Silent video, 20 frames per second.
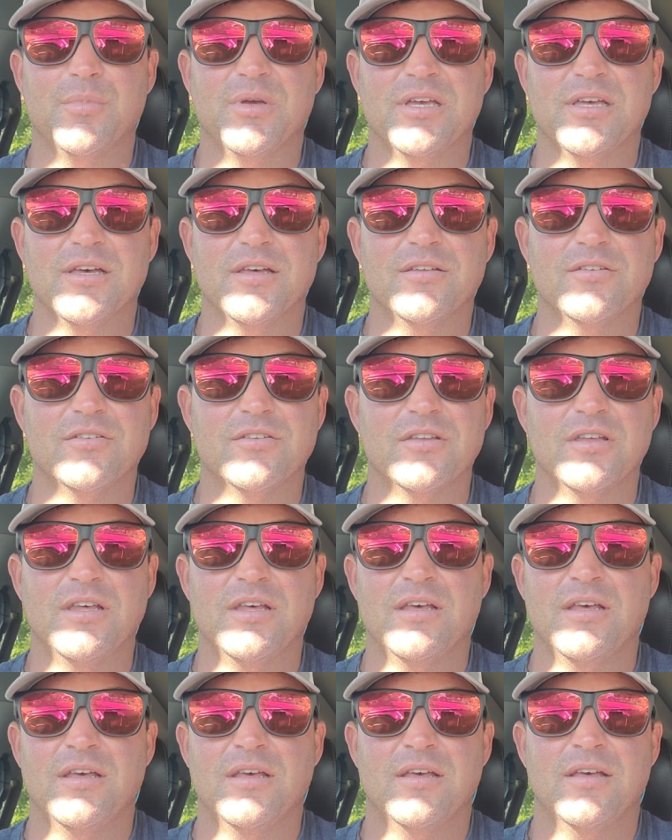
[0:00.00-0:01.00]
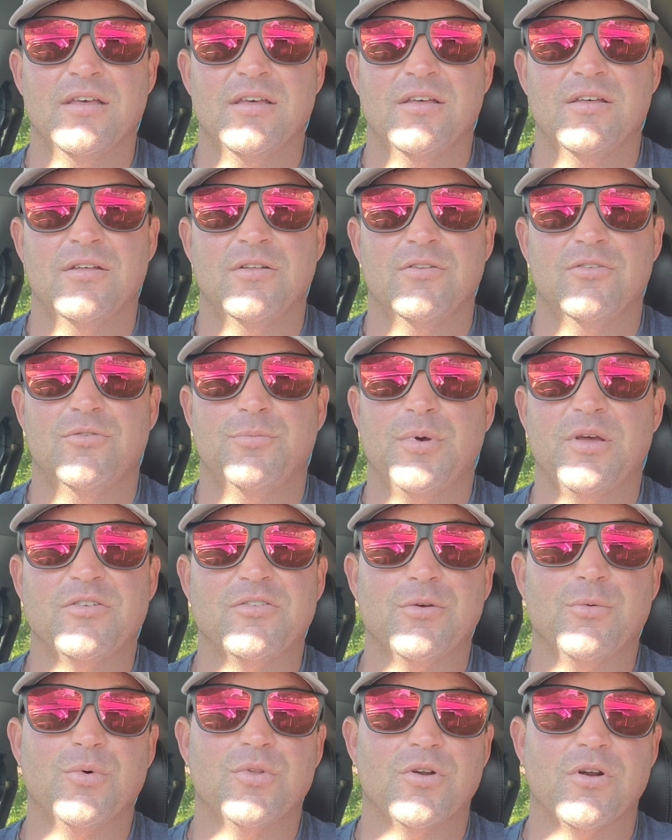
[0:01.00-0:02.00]
because,
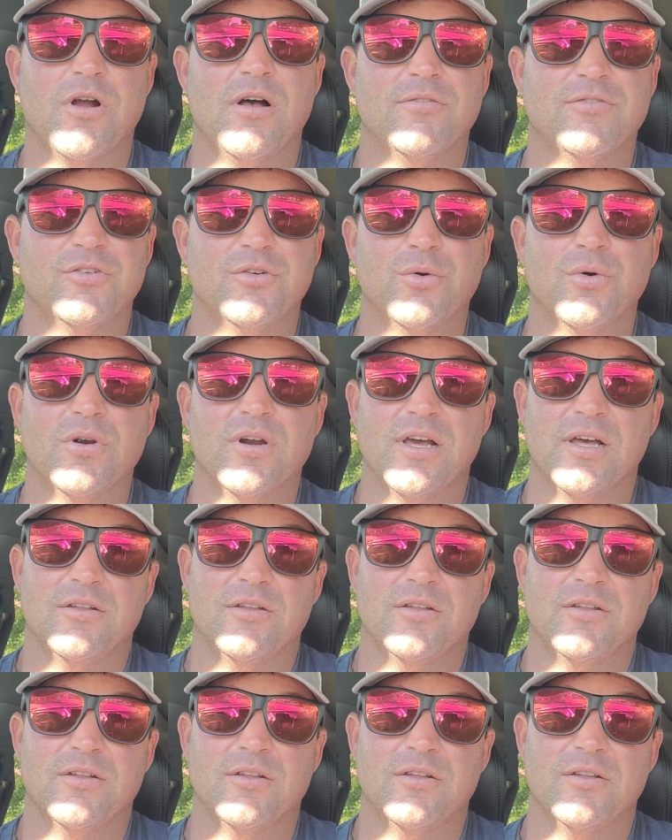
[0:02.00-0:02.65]
especially when they're offshore.